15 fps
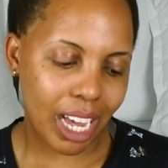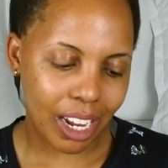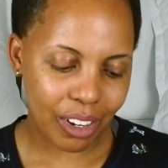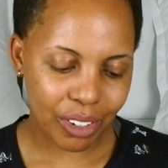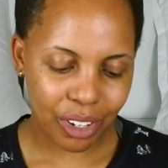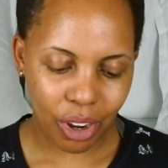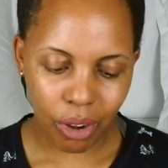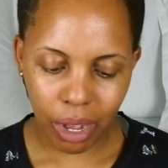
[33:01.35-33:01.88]

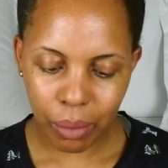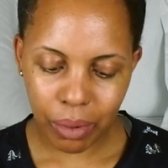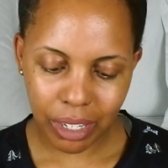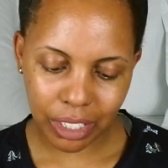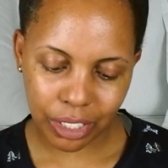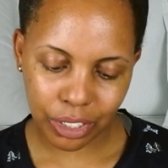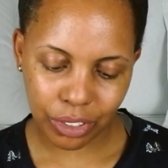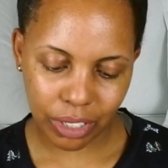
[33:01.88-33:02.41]
don't know, I
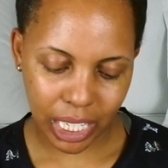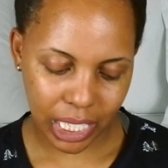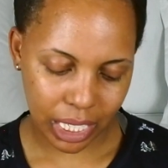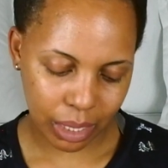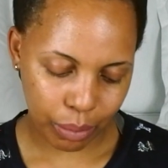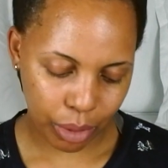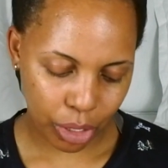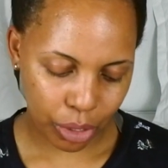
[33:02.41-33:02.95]
wanted to try
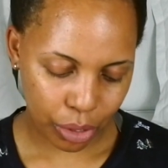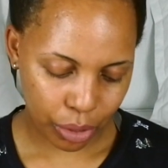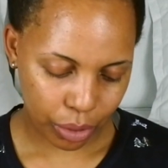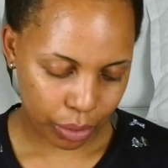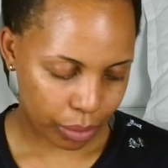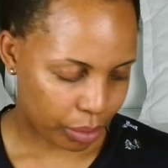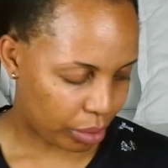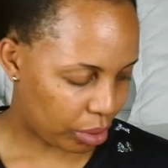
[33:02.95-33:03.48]
something
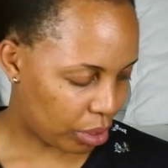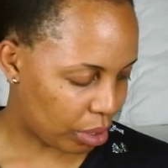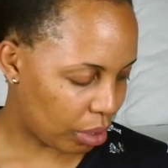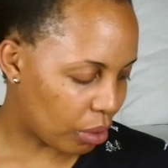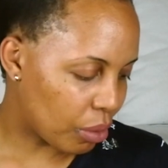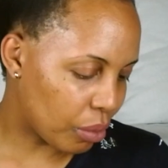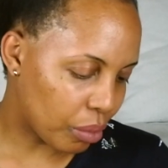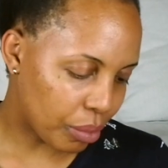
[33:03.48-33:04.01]
new,
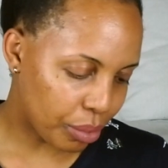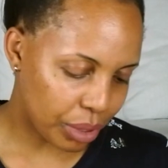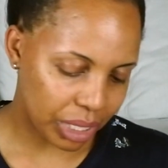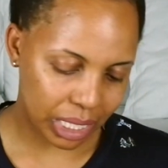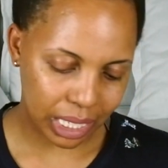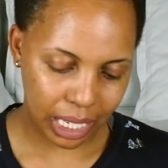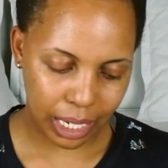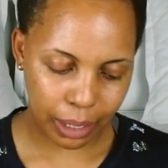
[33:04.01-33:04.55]
so
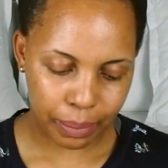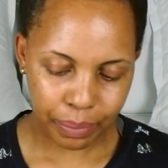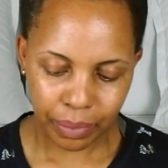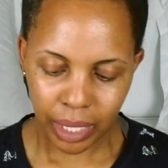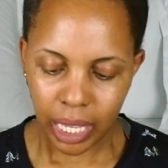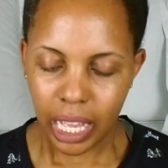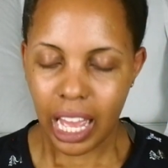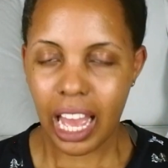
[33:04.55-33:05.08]
we'll see.
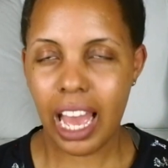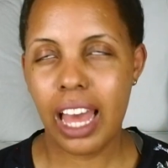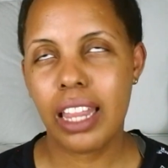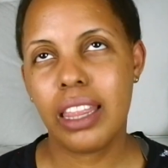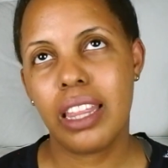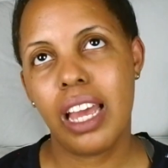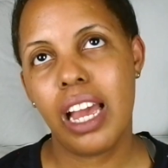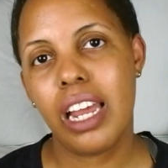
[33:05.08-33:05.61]

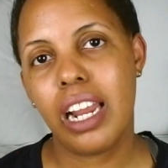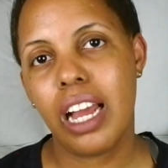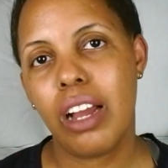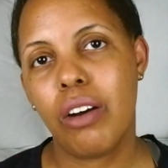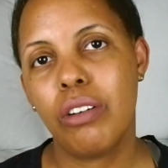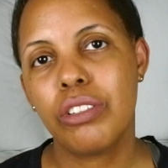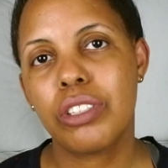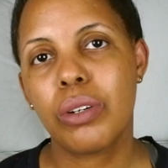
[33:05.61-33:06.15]
And then
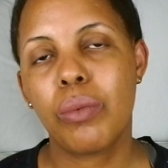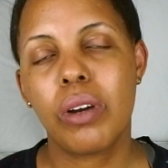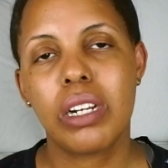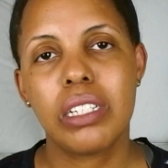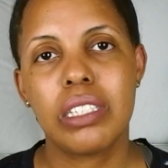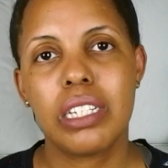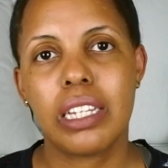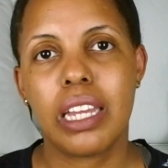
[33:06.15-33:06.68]
I also
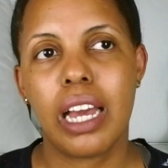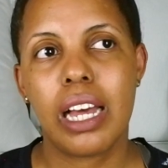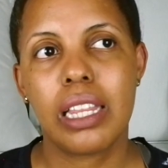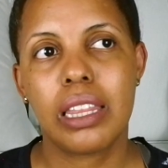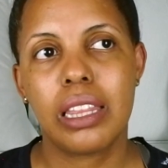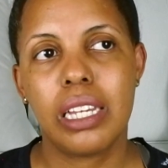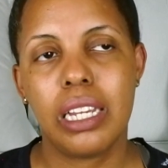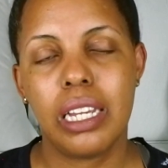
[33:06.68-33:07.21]
wanted to
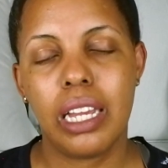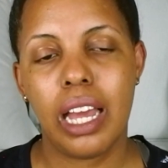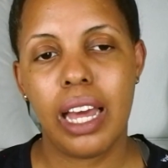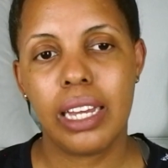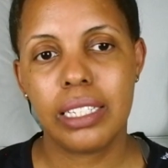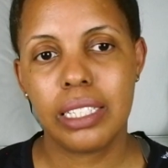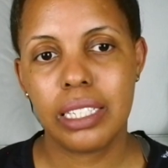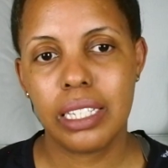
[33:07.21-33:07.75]
get the
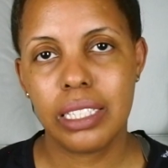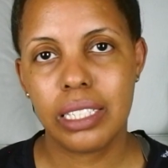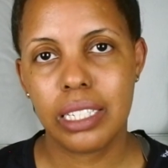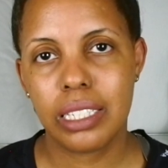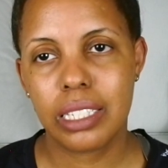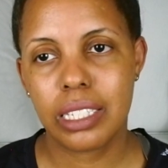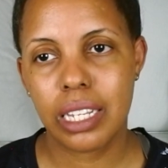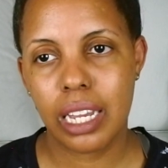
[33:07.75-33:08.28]
essence
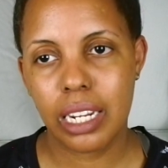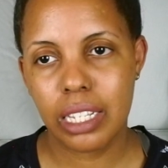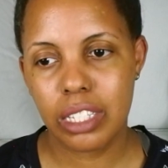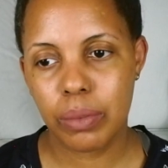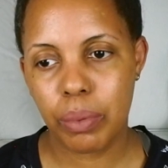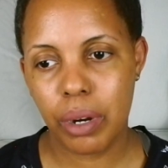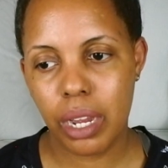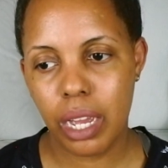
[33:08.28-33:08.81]
and setting
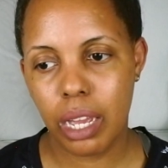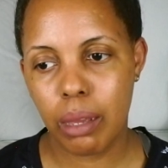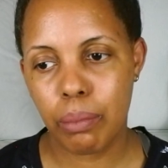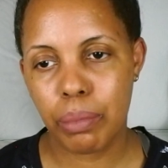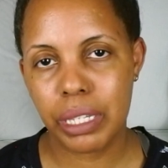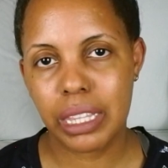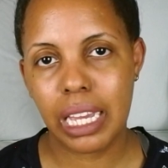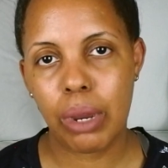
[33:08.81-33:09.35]

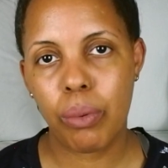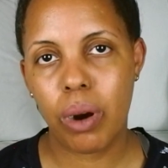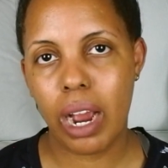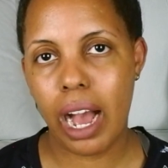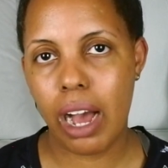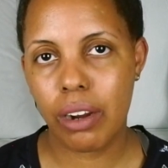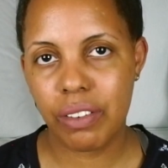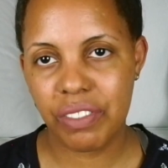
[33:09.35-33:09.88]
spray, but they were
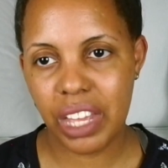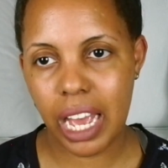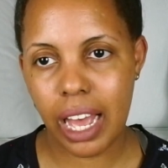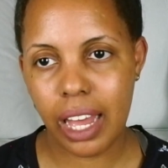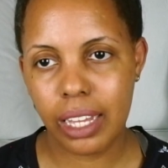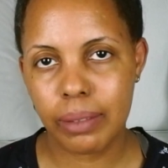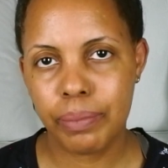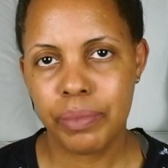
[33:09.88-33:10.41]
out of
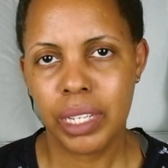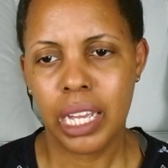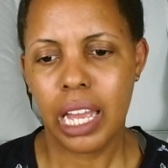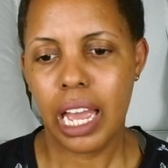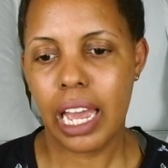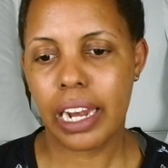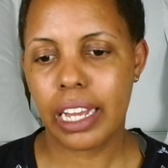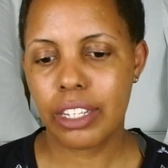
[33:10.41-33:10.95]
that.
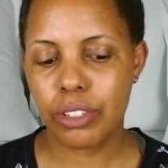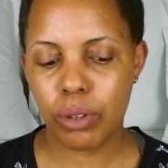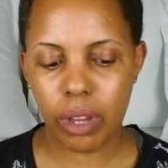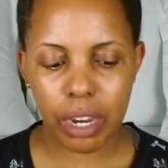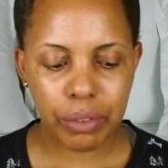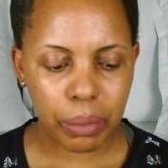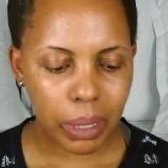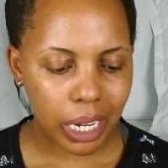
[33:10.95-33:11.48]
And I saw
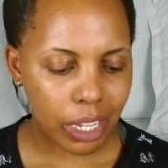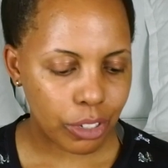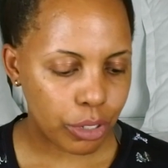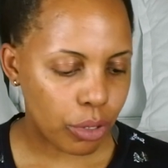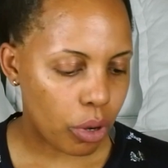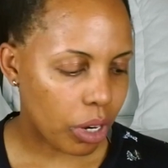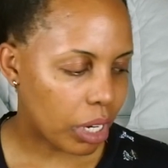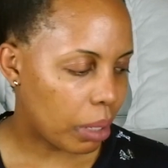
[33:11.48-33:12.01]
everybody
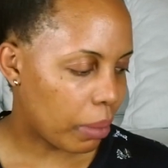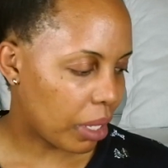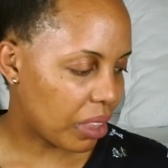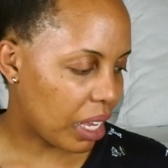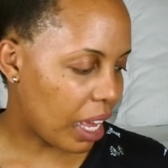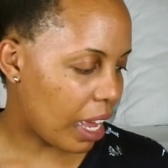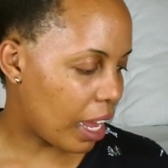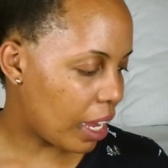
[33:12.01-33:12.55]
else talking
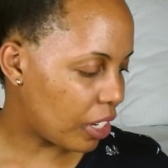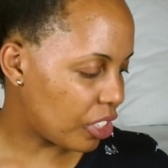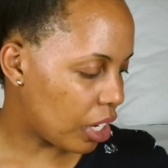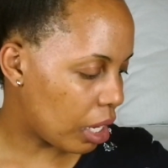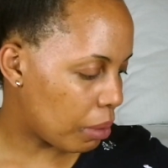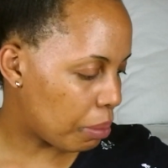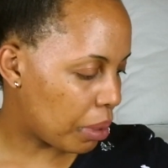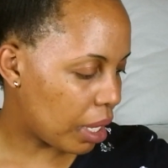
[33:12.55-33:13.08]
about the
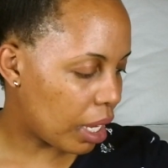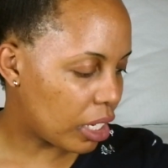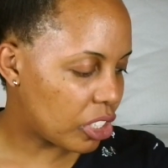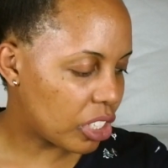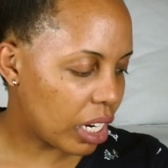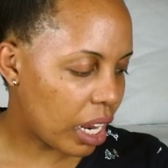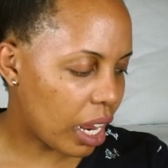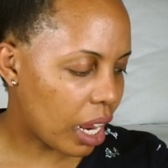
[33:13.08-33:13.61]
AHA,
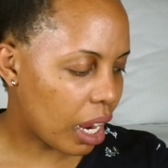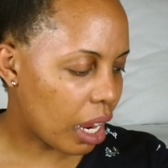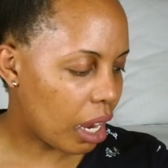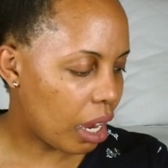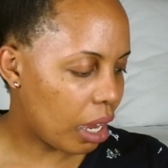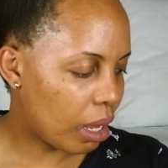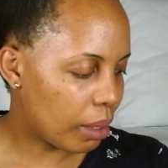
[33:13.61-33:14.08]
BHA,